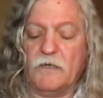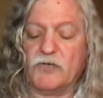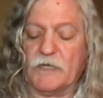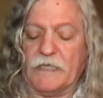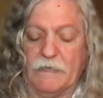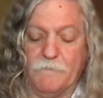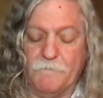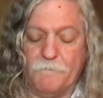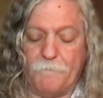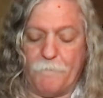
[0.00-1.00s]
Tricky.
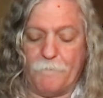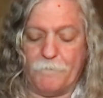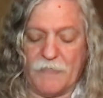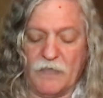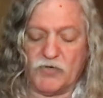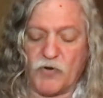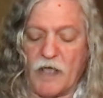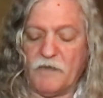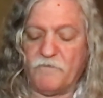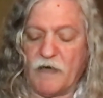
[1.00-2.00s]

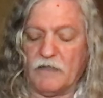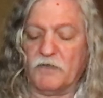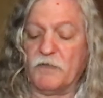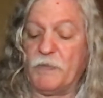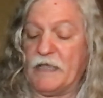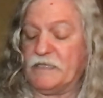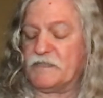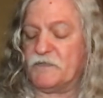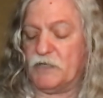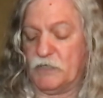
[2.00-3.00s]
Try to follow the pace
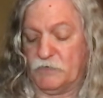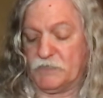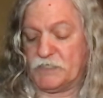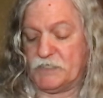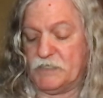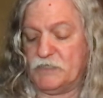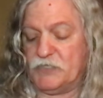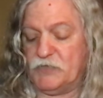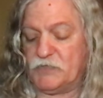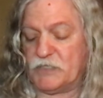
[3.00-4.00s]
of the host.
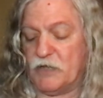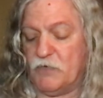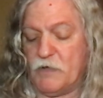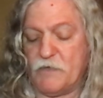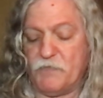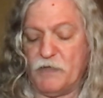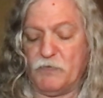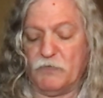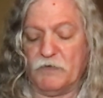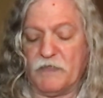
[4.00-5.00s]
Too slow and
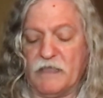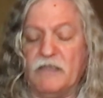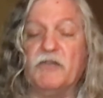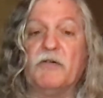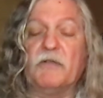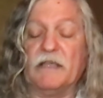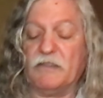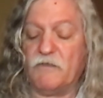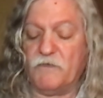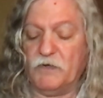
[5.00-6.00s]
people will think you don't like
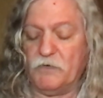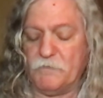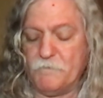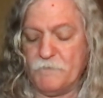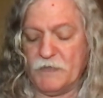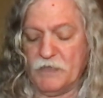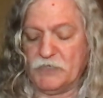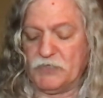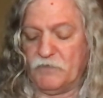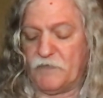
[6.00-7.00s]
their food.
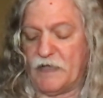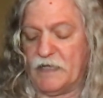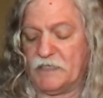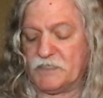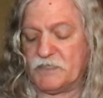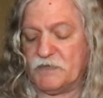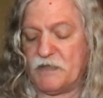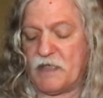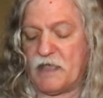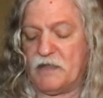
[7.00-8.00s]
Too fast
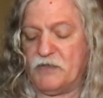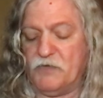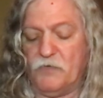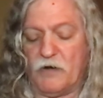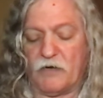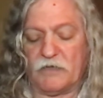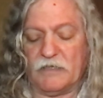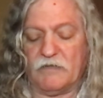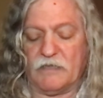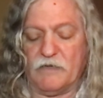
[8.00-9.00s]
and you are
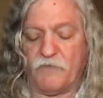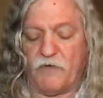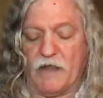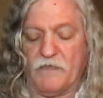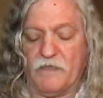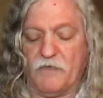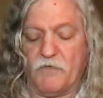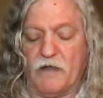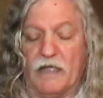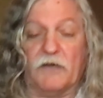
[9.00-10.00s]
clearly afraid that you
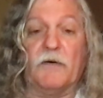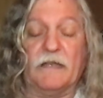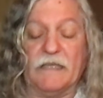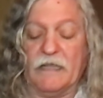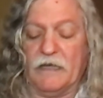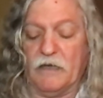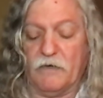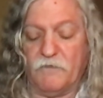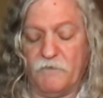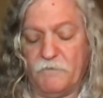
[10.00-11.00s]
are not going to get
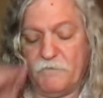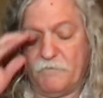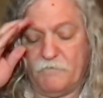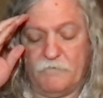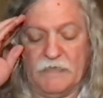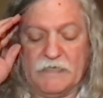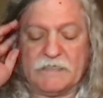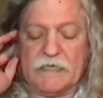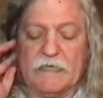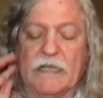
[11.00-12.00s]
enough.
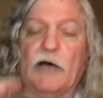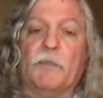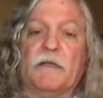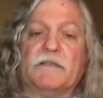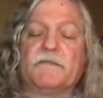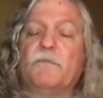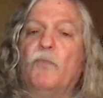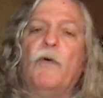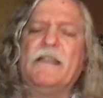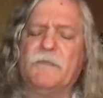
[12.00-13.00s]
Second helpings.
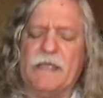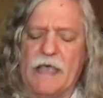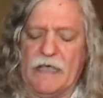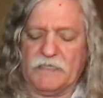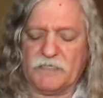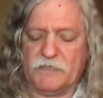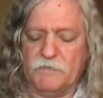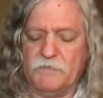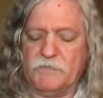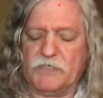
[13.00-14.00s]
Wait to be asked.
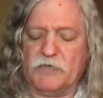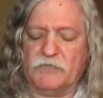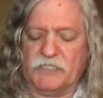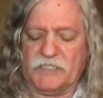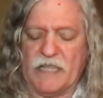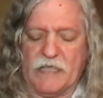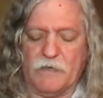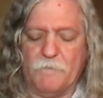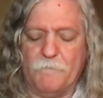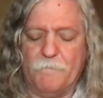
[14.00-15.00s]
Don't just take.